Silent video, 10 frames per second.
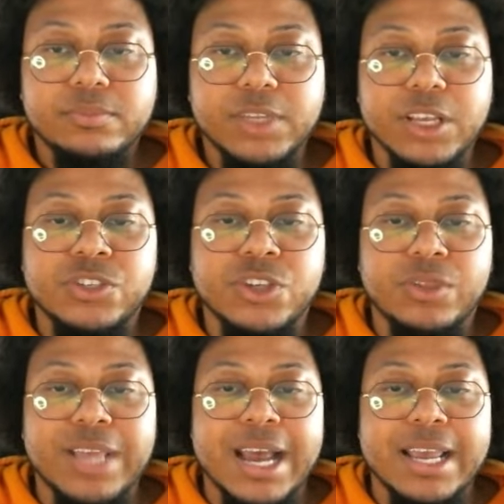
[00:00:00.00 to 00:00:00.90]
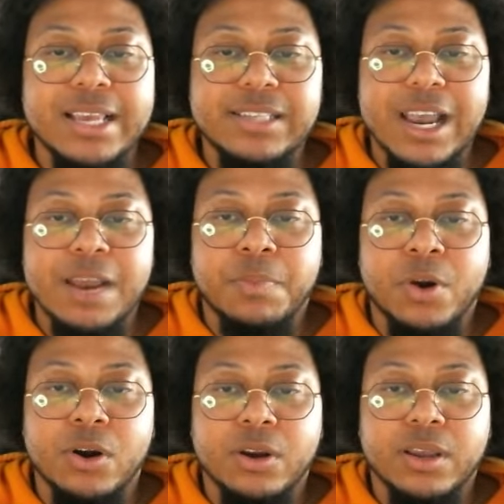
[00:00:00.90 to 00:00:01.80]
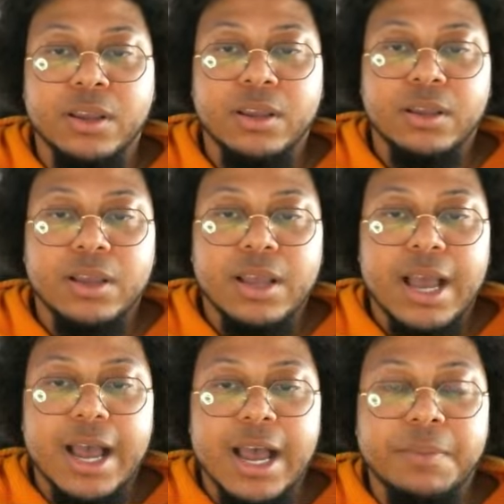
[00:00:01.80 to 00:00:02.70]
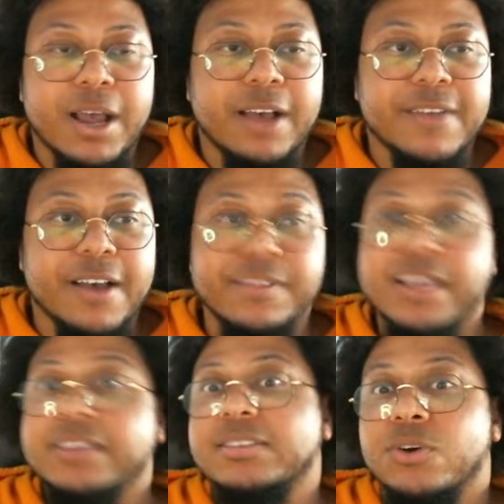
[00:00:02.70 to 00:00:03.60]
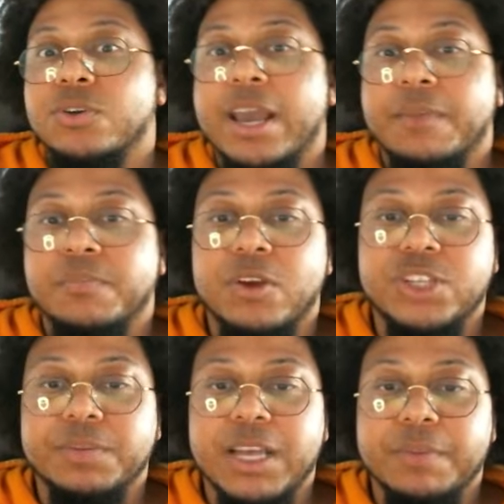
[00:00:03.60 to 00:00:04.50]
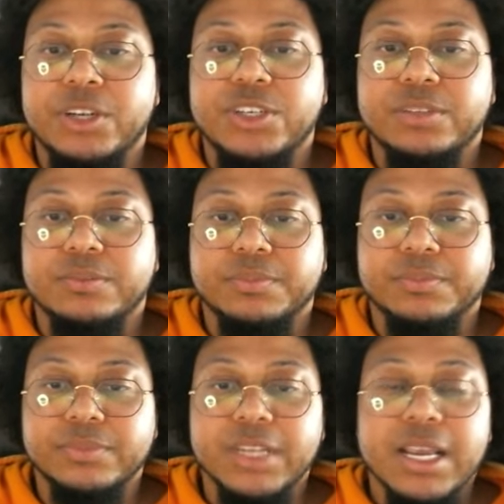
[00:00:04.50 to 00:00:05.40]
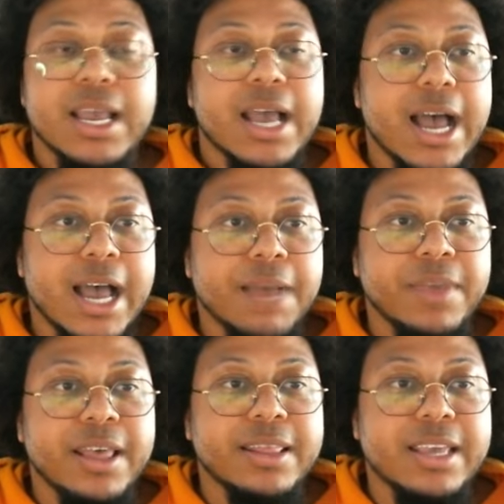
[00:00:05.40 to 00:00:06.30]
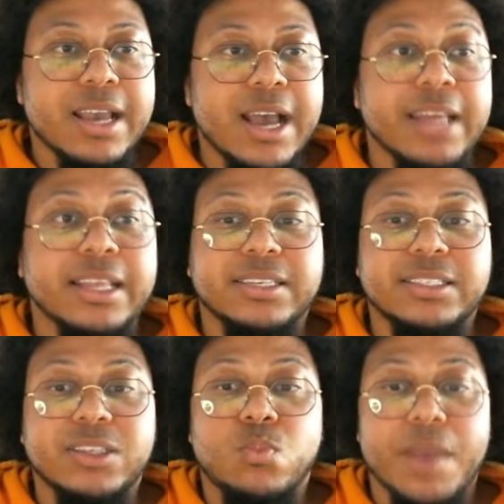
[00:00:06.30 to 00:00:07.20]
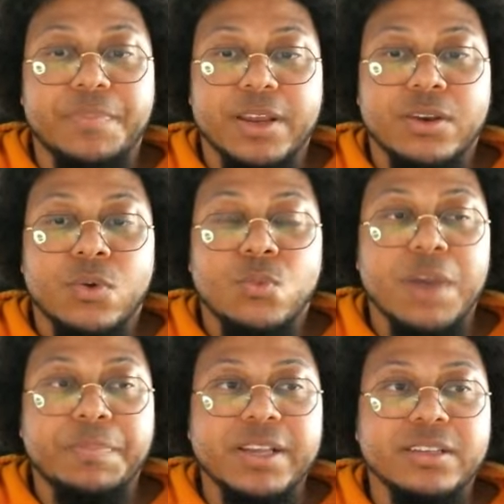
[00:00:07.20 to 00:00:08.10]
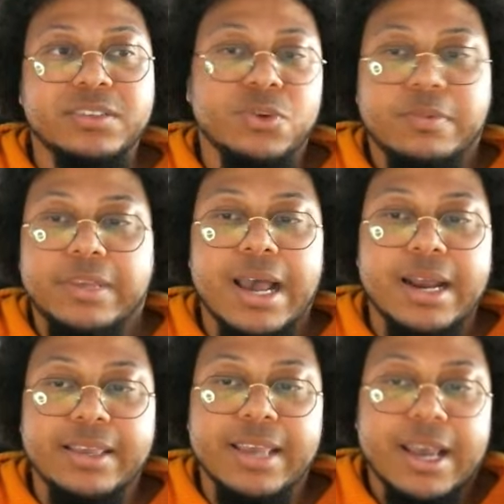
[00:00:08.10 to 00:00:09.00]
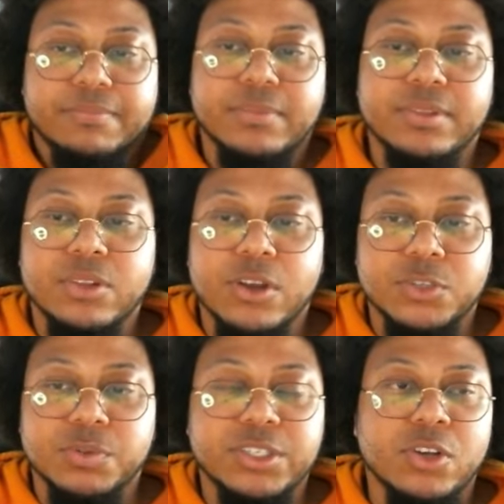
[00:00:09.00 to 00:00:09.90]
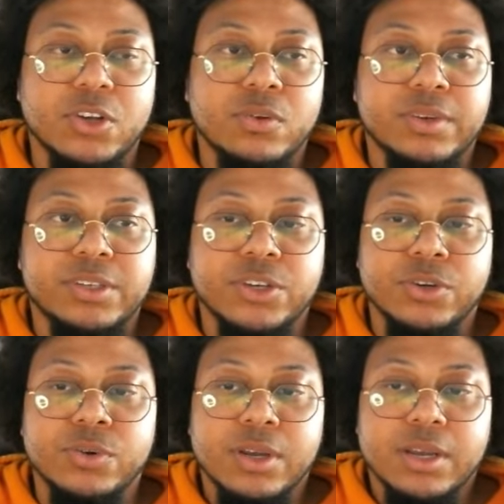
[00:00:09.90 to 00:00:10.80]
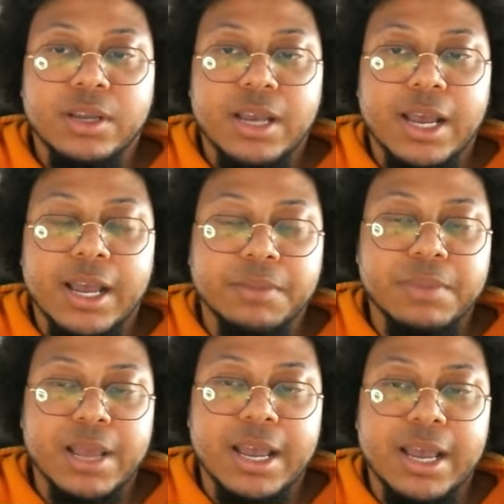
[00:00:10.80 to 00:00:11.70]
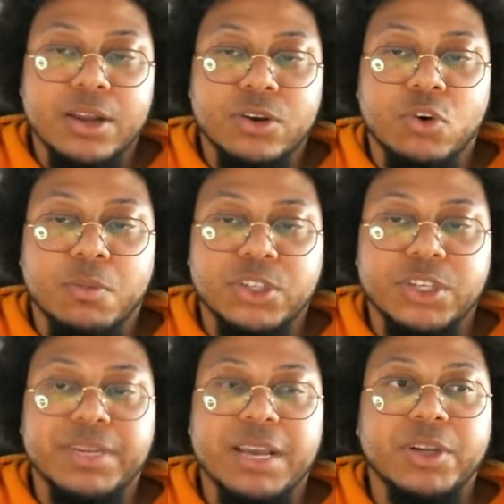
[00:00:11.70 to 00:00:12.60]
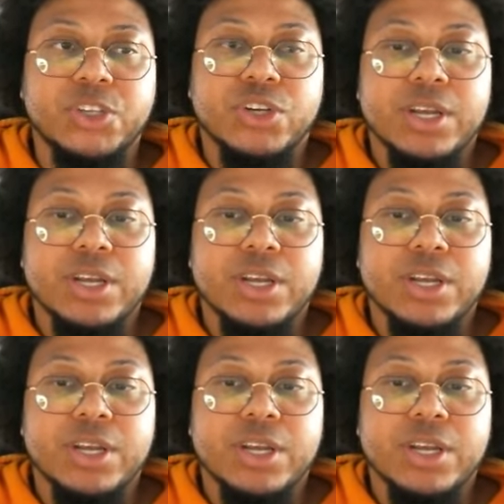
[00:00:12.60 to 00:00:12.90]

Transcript: So that is a perk of this. So yeah, no chip damage. Unless it's a weapon. Weapons, you kind of, yeah, those will still do normal chip damage.